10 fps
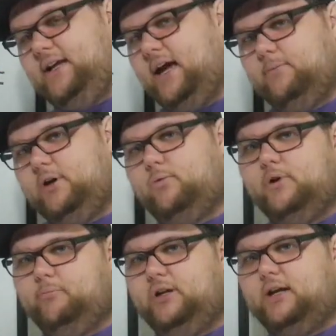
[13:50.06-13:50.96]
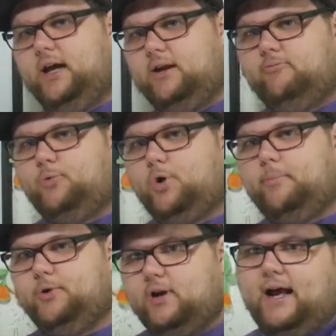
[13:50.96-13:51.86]
Yanma would be kind of more
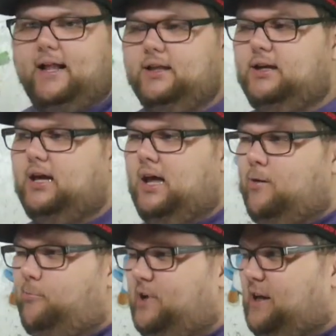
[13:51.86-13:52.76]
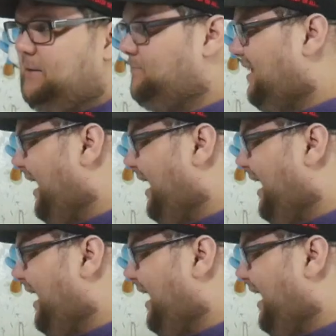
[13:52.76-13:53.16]
up your alley. But